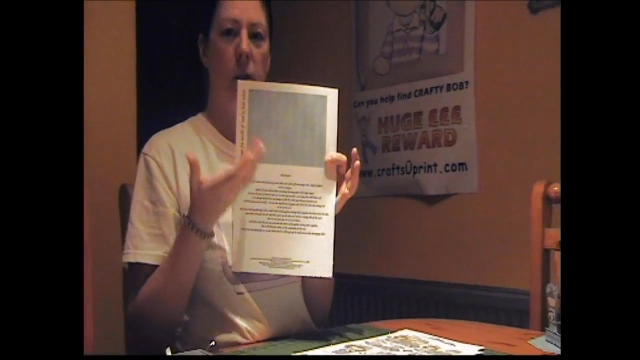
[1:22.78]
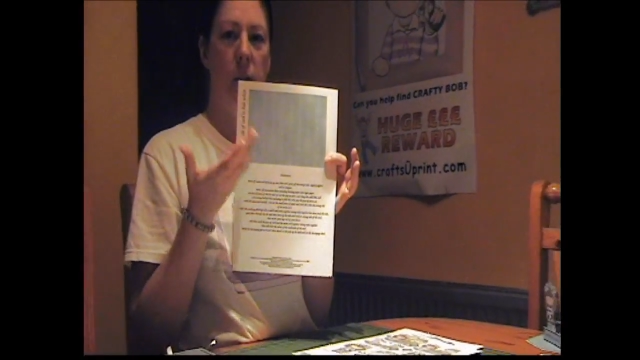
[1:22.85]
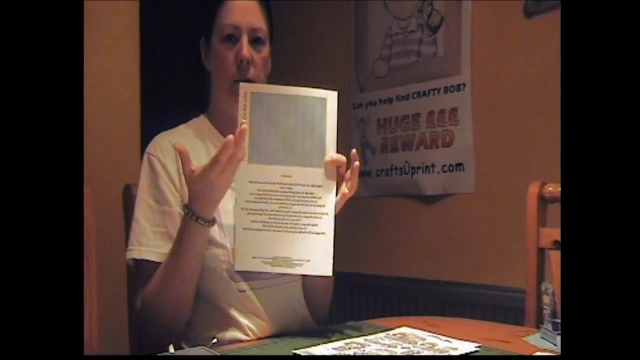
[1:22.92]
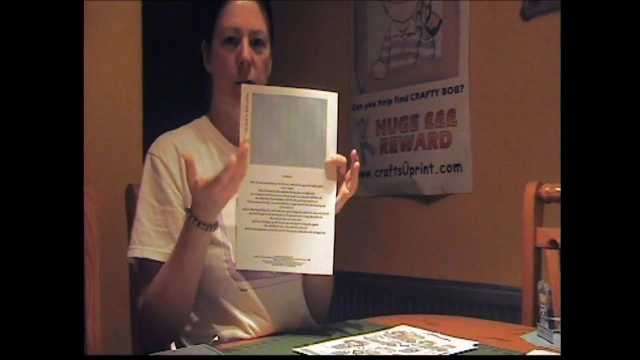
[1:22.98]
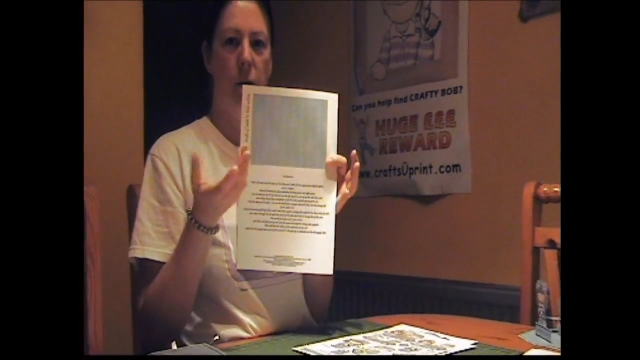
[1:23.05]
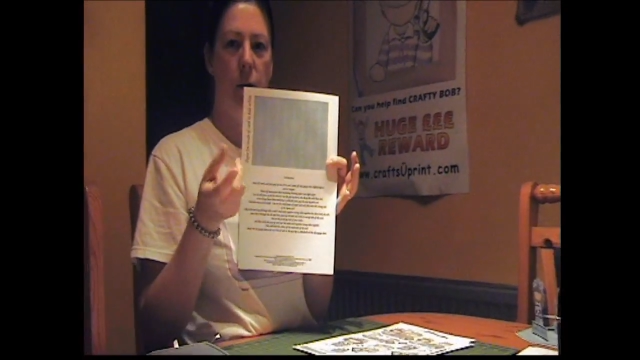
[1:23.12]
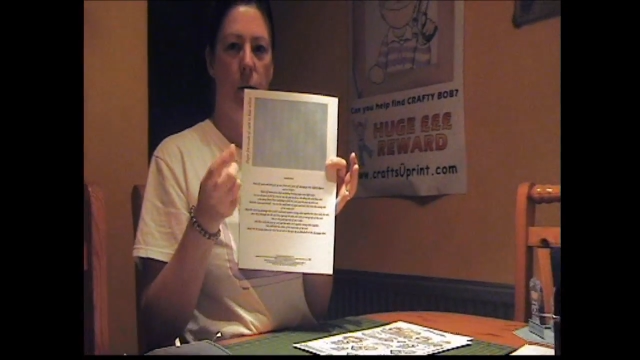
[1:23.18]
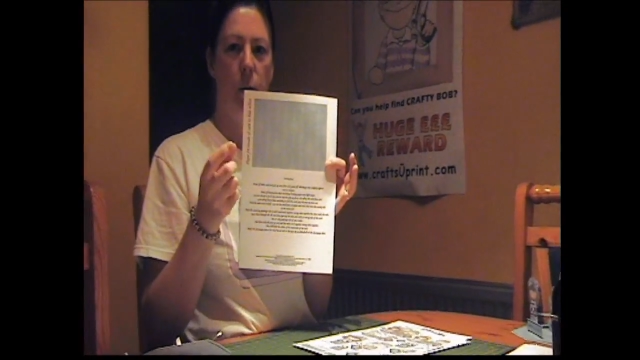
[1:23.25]
showing
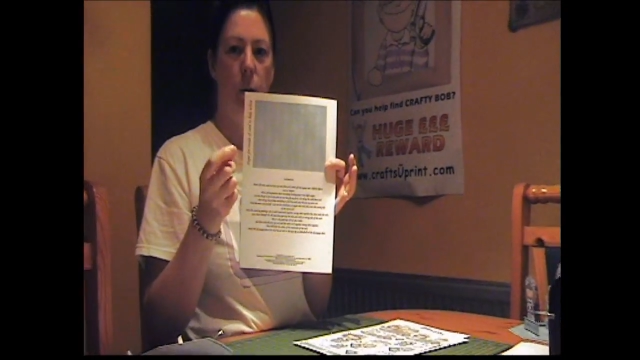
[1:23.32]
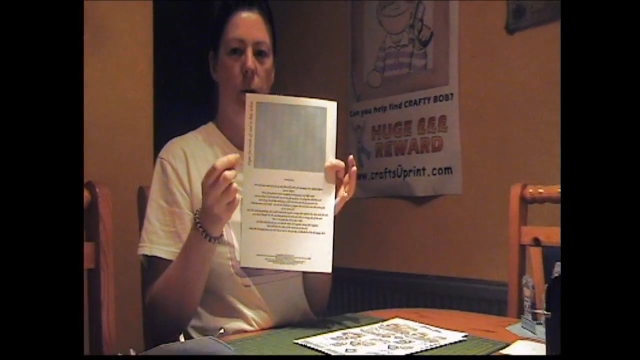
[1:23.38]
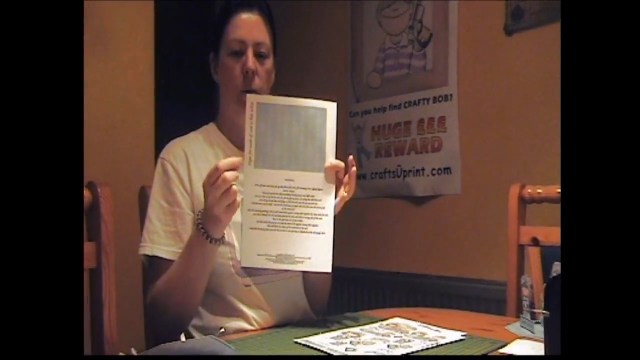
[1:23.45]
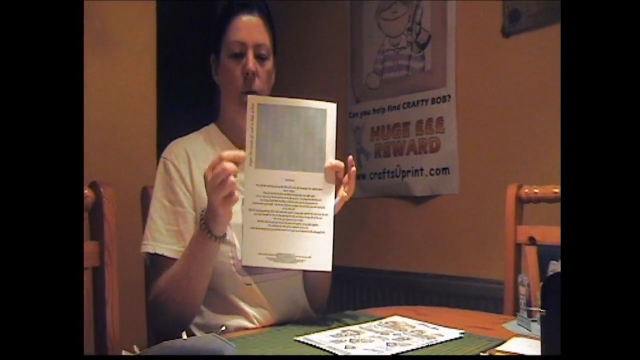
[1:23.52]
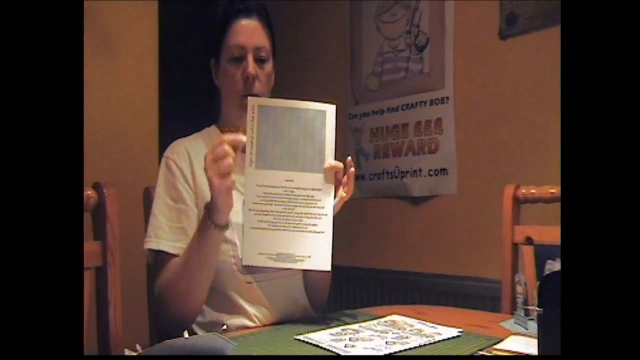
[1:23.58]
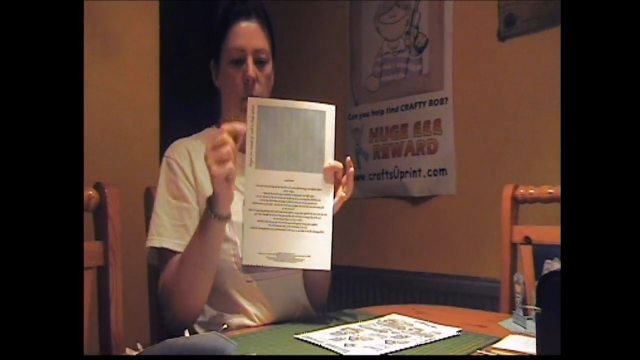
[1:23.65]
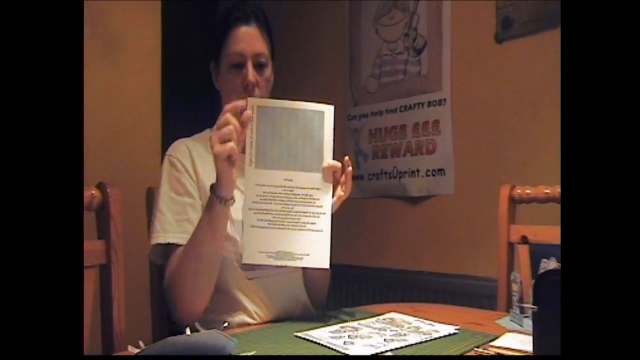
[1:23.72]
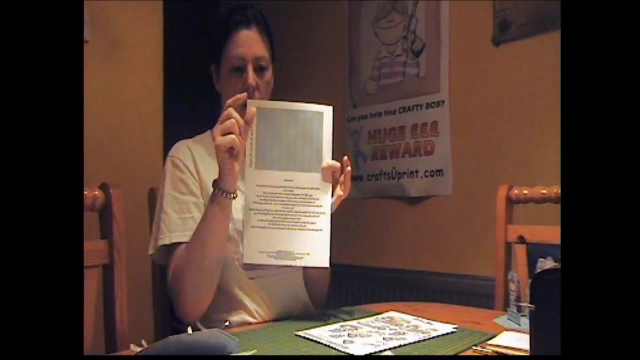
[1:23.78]
through
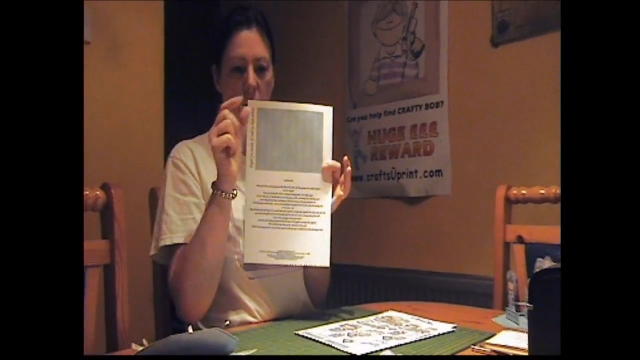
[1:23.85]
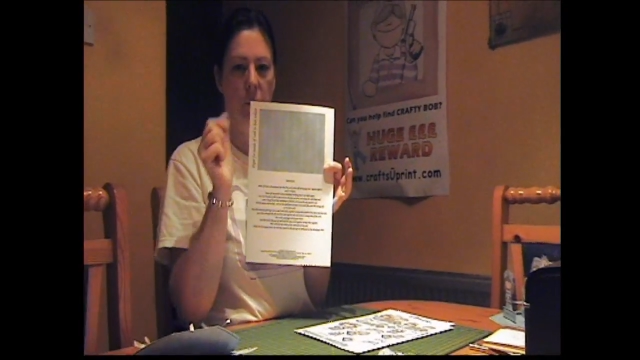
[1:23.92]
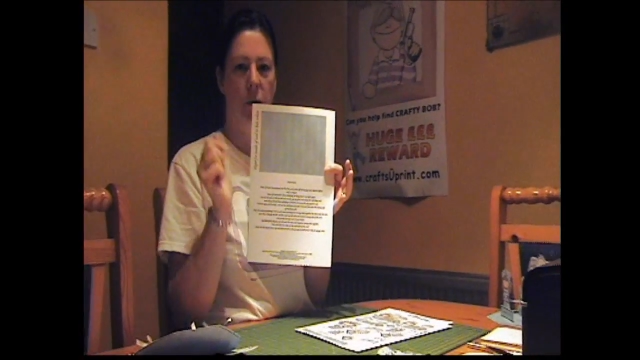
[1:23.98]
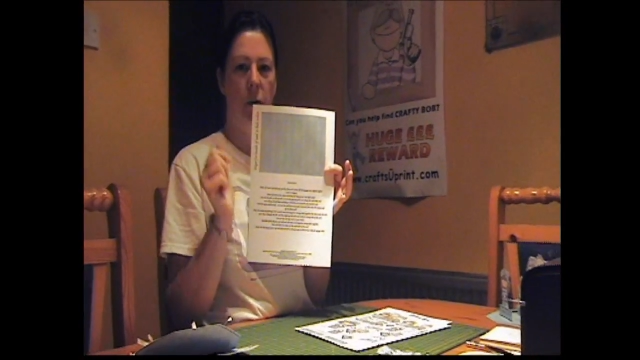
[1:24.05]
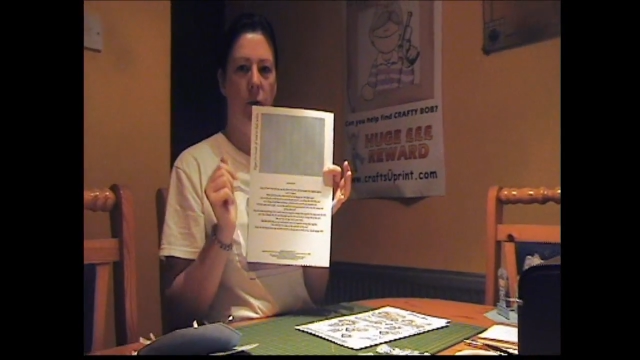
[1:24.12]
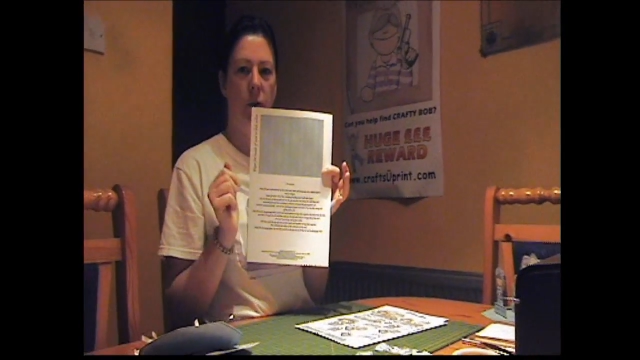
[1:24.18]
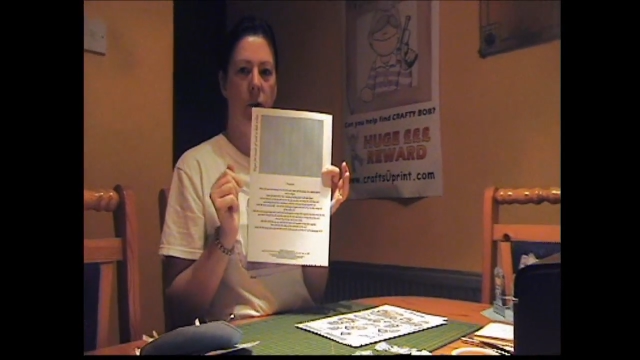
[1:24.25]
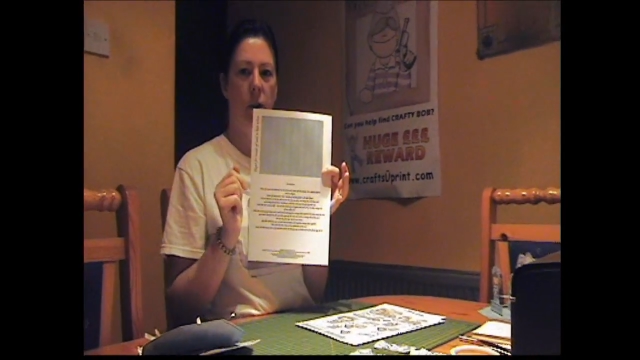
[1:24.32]

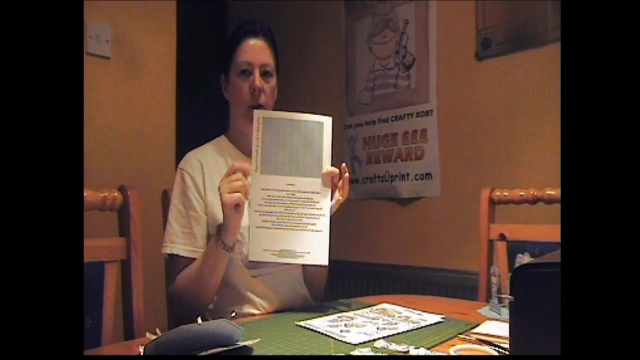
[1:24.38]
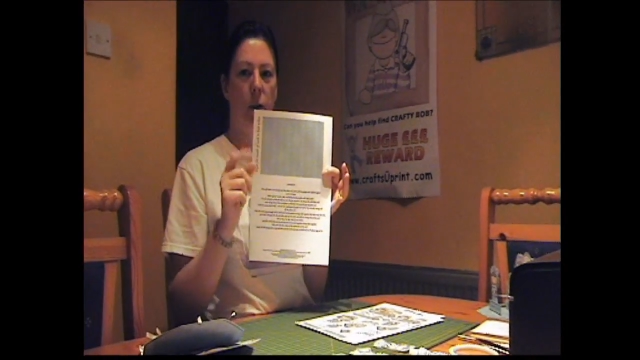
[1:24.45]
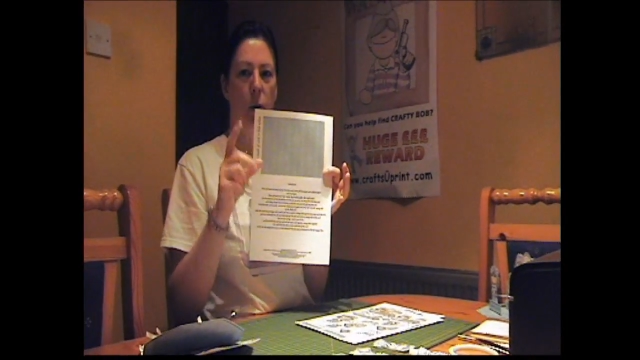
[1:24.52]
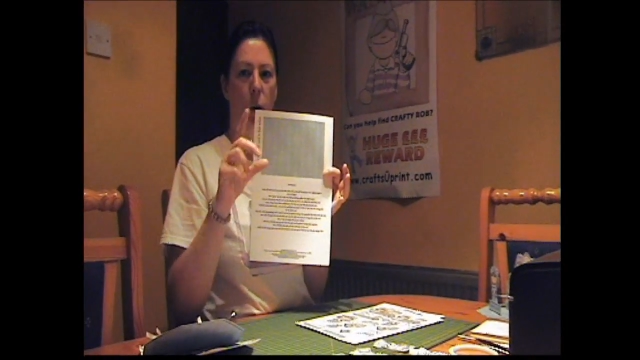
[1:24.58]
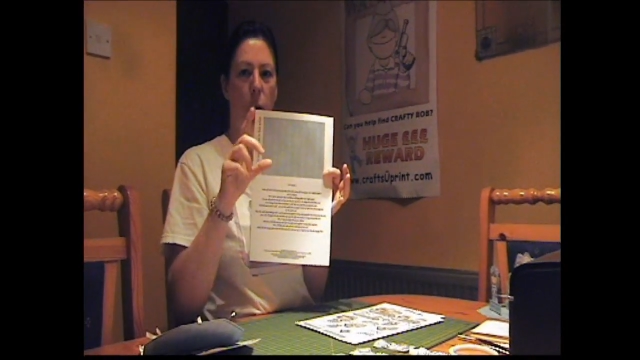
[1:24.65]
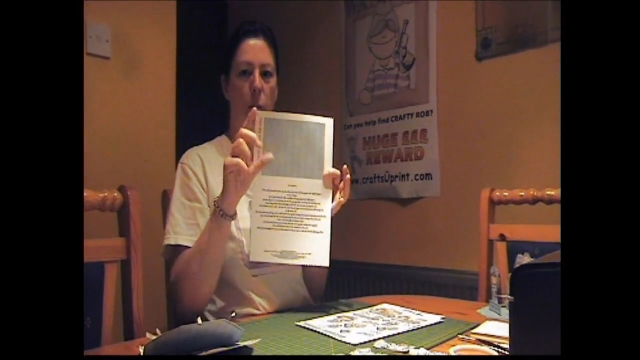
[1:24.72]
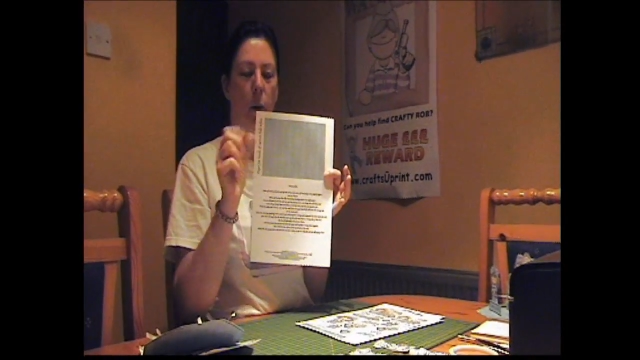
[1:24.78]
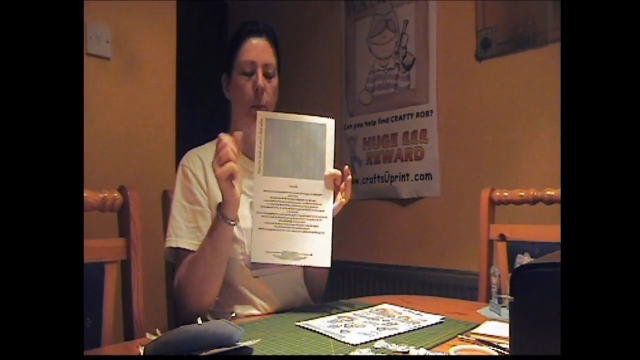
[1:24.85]
after you've cut
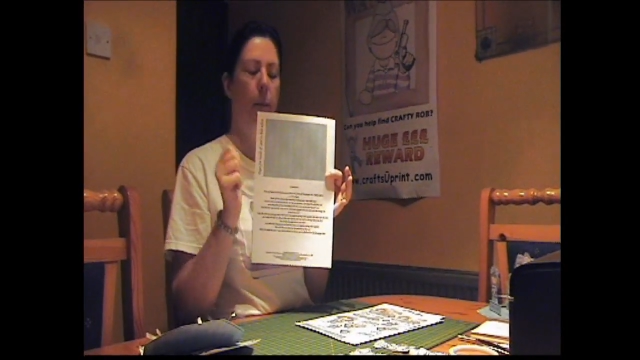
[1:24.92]
the